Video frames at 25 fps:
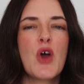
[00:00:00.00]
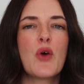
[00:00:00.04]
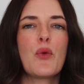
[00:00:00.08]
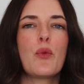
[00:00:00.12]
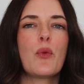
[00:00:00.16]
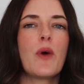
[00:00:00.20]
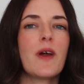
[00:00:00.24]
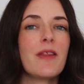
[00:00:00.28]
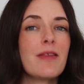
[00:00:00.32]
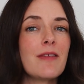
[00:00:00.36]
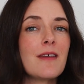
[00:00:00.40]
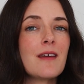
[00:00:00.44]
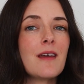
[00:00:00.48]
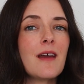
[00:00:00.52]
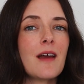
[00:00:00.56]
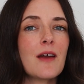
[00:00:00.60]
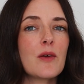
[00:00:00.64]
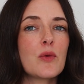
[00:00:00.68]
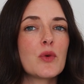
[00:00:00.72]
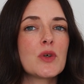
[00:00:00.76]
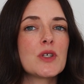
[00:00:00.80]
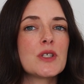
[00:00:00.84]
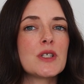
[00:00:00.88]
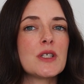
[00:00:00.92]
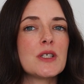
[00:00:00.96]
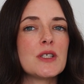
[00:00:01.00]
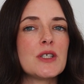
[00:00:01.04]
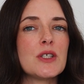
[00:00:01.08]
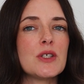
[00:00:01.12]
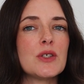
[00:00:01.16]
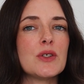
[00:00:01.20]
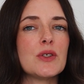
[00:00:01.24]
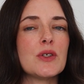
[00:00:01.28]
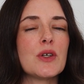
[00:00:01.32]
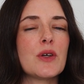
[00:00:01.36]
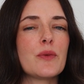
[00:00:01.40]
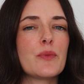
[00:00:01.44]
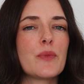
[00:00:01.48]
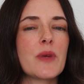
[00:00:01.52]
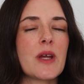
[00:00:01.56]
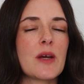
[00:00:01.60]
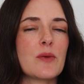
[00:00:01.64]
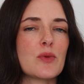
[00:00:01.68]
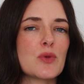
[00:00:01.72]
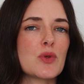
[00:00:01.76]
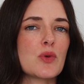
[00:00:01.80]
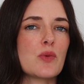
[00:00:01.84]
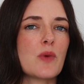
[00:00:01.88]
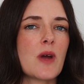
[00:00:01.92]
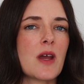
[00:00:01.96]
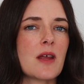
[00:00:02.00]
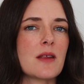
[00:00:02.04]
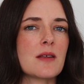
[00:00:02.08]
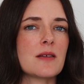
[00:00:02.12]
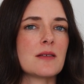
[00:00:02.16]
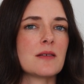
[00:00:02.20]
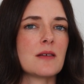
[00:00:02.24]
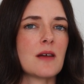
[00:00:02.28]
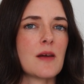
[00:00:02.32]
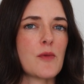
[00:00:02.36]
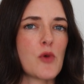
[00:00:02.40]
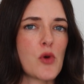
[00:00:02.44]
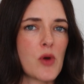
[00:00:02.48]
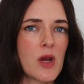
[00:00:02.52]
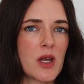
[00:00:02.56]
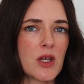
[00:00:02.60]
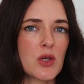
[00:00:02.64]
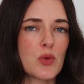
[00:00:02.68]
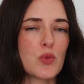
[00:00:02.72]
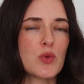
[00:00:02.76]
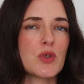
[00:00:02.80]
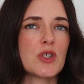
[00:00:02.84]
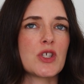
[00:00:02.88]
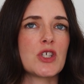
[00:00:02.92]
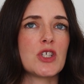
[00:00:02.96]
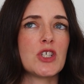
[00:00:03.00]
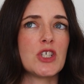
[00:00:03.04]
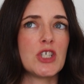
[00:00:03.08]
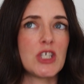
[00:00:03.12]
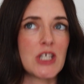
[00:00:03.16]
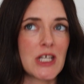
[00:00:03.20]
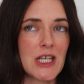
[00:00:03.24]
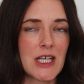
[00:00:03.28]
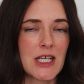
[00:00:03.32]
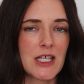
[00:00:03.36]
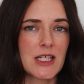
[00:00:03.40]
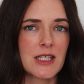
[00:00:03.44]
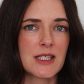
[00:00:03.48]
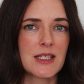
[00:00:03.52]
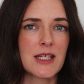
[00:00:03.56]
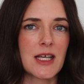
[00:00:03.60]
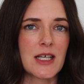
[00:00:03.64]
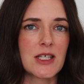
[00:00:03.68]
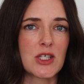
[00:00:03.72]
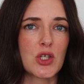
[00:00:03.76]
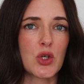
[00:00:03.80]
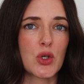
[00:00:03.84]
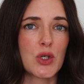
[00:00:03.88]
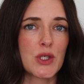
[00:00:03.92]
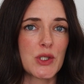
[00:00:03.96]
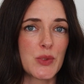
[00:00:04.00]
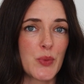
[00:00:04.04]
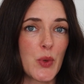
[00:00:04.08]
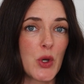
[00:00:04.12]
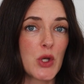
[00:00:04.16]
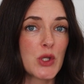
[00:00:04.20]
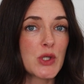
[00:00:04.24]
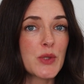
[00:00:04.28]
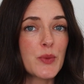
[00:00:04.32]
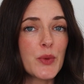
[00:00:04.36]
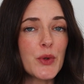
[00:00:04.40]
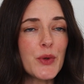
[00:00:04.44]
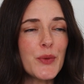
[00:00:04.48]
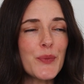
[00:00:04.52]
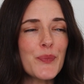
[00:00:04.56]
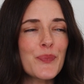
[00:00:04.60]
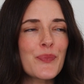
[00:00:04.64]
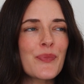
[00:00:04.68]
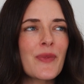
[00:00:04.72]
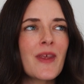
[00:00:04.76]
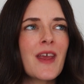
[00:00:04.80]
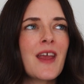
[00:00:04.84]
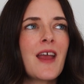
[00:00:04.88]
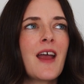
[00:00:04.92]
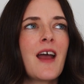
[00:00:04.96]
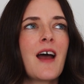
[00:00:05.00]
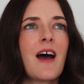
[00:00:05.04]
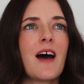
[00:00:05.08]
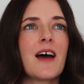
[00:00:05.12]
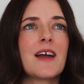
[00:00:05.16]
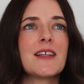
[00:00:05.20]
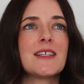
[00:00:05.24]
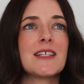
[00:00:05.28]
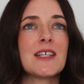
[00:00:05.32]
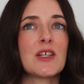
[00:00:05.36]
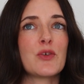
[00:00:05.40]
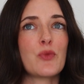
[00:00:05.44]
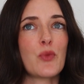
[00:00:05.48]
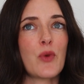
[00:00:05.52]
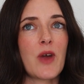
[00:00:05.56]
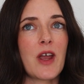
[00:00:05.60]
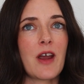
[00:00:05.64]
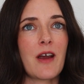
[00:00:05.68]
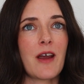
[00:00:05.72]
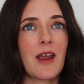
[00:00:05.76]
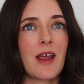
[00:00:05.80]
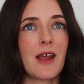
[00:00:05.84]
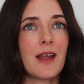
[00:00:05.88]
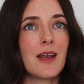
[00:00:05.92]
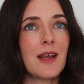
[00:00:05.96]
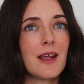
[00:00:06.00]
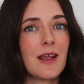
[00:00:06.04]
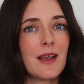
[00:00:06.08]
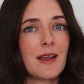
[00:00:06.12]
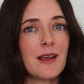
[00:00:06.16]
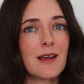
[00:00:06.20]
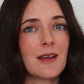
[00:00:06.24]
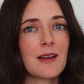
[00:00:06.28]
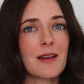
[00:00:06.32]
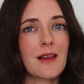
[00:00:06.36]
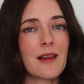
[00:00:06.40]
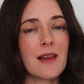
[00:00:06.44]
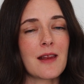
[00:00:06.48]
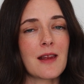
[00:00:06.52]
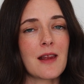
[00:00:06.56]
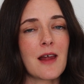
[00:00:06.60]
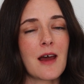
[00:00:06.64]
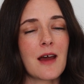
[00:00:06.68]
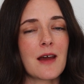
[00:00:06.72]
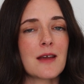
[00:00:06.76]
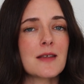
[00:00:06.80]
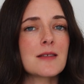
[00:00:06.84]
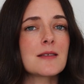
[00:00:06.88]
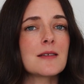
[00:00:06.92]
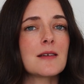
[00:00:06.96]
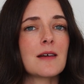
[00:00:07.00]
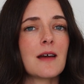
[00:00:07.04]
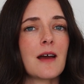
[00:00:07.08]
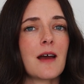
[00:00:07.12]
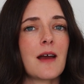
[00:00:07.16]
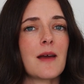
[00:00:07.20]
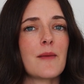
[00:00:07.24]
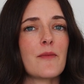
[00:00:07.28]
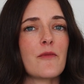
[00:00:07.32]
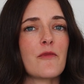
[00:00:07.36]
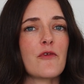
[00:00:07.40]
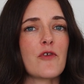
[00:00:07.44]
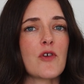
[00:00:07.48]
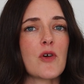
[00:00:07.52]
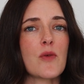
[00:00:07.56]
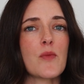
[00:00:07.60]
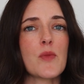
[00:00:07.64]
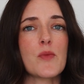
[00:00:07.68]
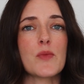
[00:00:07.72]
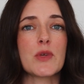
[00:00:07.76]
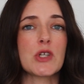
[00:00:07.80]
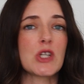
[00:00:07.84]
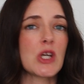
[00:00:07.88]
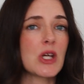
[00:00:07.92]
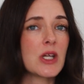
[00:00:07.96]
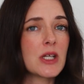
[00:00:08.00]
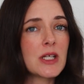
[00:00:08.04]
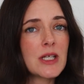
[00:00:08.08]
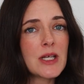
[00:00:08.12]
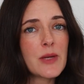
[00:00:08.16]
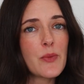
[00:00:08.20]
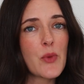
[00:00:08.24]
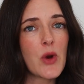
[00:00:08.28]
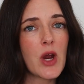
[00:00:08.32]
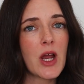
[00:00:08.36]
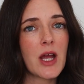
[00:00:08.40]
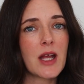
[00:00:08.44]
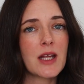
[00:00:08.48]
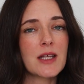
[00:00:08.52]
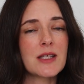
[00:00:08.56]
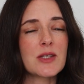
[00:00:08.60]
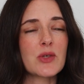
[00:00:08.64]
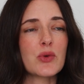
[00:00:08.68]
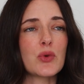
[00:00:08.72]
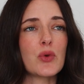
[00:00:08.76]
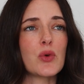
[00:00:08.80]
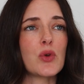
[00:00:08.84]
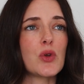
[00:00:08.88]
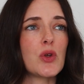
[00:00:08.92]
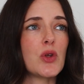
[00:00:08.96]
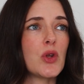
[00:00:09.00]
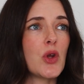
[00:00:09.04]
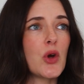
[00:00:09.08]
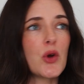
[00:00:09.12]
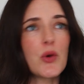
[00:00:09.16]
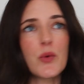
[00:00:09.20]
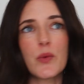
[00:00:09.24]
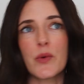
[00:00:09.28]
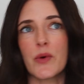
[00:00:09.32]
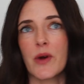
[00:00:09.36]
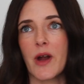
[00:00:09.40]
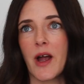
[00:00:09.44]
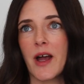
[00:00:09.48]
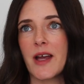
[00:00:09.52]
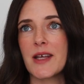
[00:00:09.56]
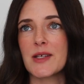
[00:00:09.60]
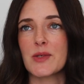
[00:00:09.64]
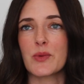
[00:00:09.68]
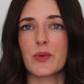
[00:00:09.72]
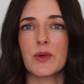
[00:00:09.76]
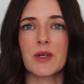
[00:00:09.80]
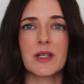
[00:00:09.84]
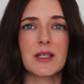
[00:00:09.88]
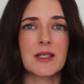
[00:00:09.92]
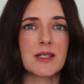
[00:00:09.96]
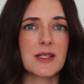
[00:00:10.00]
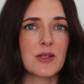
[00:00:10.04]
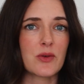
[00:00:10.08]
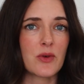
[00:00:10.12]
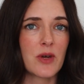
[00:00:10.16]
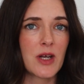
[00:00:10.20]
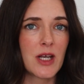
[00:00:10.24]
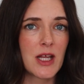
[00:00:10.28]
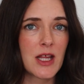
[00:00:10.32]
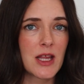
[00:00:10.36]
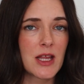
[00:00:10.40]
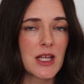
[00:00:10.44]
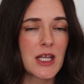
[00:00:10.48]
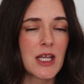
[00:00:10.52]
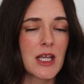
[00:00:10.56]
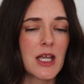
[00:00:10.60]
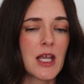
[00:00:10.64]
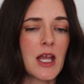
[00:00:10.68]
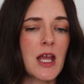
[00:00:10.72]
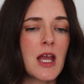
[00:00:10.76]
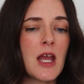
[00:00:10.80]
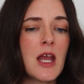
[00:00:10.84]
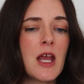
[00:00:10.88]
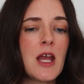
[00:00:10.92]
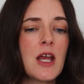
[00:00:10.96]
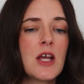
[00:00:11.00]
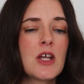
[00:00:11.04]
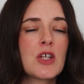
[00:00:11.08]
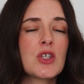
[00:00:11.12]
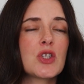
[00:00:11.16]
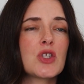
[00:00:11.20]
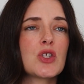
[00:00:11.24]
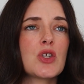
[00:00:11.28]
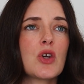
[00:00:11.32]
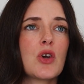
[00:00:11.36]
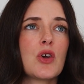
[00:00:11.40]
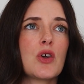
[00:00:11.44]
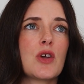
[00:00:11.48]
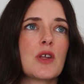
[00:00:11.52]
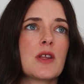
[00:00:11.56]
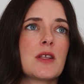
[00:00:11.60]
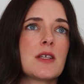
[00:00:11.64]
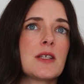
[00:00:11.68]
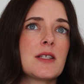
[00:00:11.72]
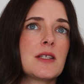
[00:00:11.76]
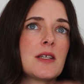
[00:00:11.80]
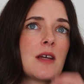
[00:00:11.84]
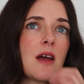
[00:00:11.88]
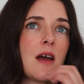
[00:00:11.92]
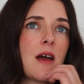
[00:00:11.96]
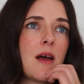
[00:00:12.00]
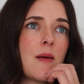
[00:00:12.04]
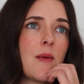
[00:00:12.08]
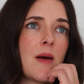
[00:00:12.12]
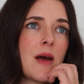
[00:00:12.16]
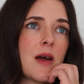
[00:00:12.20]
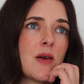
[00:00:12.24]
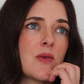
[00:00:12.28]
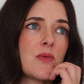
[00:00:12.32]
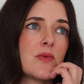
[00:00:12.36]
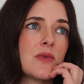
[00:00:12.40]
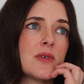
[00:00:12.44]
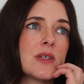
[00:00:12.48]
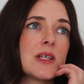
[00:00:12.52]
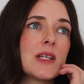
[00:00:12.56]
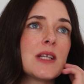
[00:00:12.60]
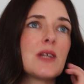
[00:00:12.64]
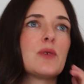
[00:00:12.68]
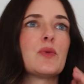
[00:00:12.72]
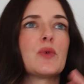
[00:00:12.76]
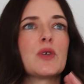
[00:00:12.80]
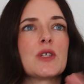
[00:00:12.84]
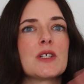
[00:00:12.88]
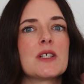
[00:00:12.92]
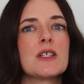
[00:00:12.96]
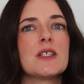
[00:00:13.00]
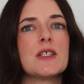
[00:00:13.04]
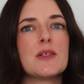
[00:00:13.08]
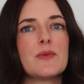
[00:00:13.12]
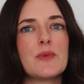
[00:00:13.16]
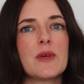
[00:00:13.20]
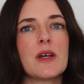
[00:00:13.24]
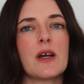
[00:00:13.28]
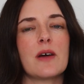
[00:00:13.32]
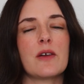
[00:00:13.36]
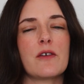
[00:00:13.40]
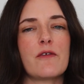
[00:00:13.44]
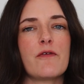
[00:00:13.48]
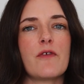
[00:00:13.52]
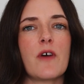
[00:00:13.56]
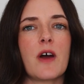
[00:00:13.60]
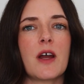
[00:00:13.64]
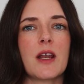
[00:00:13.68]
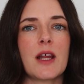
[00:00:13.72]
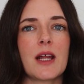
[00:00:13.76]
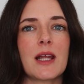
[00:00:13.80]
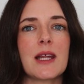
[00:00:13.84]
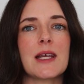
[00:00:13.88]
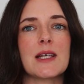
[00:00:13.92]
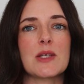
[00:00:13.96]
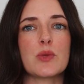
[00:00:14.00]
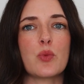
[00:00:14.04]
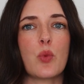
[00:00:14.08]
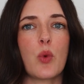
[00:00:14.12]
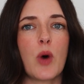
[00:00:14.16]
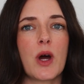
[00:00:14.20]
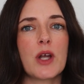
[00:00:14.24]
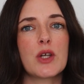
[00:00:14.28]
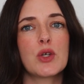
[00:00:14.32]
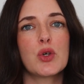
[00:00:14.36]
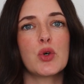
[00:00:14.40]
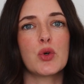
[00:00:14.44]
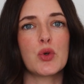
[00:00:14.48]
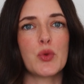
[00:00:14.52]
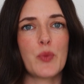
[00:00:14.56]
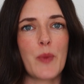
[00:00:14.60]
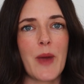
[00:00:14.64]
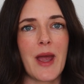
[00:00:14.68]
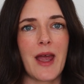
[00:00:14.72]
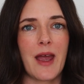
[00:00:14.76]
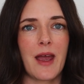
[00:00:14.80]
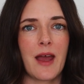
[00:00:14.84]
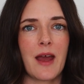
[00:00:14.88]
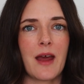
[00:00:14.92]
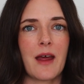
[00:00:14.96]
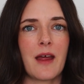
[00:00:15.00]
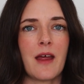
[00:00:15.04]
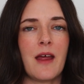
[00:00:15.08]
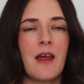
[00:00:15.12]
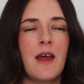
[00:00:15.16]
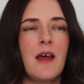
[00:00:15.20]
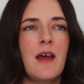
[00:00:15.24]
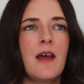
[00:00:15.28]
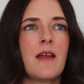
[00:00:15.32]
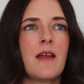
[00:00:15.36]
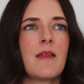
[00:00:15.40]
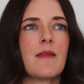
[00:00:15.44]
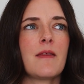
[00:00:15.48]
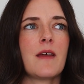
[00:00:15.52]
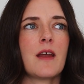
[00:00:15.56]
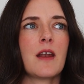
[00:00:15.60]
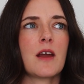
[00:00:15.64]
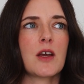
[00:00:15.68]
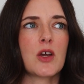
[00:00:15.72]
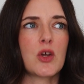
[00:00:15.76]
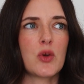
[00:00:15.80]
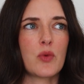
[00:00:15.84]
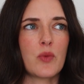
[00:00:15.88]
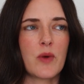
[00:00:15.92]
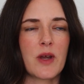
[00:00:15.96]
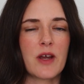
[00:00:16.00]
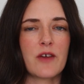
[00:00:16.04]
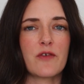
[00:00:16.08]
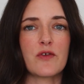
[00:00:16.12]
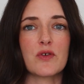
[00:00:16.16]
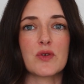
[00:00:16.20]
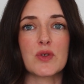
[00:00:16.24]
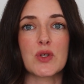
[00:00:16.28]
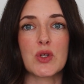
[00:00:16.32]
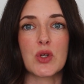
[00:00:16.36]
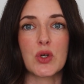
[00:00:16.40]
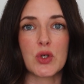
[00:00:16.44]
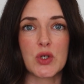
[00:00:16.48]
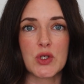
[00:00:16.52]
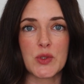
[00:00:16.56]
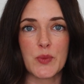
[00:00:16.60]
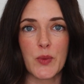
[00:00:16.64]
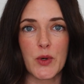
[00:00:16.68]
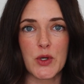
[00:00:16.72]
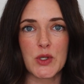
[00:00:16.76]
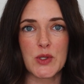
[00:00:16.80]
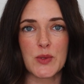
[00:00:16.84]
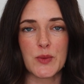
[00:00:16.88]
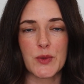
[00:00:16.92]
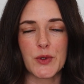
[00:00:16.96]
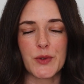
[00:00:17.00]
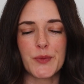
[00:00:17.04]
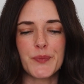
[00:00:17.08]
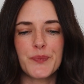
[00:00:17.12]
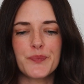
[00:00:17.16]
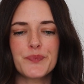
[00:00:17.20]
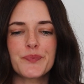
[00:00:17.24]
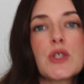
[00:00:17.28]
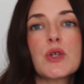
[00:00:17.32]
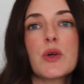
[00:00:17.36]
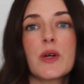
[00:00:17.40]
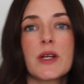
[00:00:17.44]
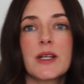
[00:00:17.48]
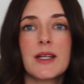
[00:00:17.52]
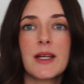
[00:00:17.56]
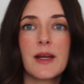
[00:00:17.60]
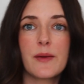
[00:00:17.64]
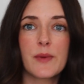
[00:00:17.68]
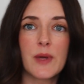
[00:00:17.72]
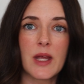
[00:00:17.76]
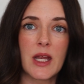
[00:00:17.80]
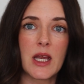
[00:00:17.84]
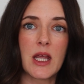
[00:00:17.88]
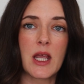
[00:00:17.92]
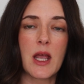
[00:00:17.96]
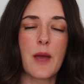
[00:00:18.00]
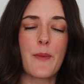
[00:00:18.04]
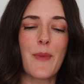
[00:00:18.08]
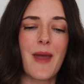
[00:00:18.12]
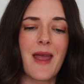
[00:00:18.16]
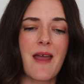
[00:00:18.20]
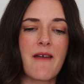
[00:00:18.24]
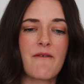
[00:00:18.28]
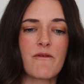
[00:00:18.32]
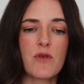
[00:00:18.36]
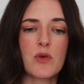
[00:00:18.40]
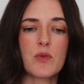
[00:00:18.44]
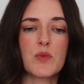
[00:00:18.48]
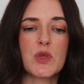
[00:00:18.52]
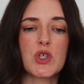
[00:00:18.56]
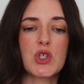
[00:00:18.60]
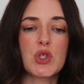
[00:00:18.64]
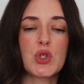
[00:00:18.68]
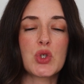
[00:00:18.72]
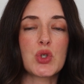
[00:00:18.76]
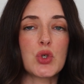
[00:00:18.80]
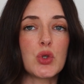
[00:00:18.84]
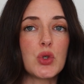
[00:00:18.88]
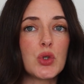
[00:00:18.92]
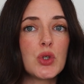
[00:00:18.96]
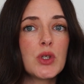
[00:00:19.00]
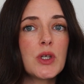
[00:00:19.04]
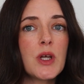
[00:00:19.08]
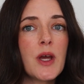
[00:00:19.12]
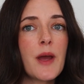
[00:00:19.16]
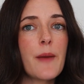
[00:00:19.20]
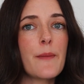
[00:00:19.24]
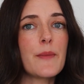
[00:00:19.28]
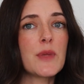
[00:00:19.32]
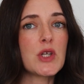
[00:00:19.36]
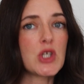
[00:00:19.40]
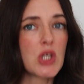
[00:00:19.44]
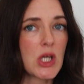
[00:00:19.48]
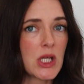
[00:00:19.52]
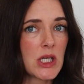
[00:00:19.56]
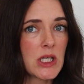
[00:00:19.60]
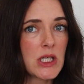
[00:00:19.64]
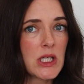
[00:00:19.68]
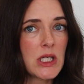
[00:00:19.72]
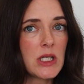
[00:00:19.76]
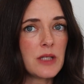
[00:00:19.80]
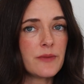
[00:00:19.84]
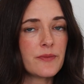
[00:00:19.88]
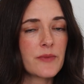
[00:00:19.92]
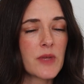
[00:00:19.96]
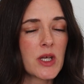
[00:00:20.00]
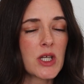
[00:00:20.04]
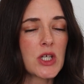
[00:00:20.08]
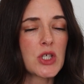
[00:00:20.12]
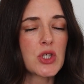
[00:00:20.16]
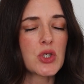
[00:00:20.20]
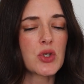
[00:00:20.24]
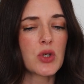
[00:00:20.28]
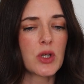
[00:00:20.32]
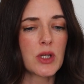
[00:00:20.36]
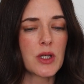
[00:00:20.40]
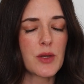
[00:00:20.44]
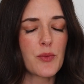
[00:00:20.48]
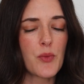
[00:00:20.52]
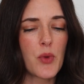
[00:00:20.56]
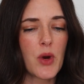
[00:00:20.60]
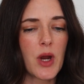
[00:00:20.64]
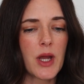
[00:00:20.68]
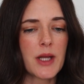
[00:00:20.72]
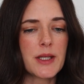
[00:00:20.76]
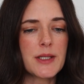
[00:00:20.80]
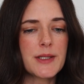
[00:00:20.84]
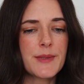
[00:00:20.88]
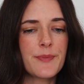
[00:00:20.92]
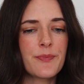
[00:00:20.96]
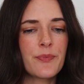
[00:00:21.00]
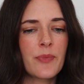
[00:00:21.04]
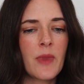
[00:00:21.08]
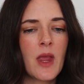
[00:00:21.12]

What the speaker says: One thing I wanted to be able to wear this time around was jeans as long as possible. I didn't wear any last time from Maternity brands or low-rise ones or anything. So this time I really wanted to be able to find at least one good pair that I could wear for as long as possible. So I ended up getting a pair from Soon Maternity, an Australian brand.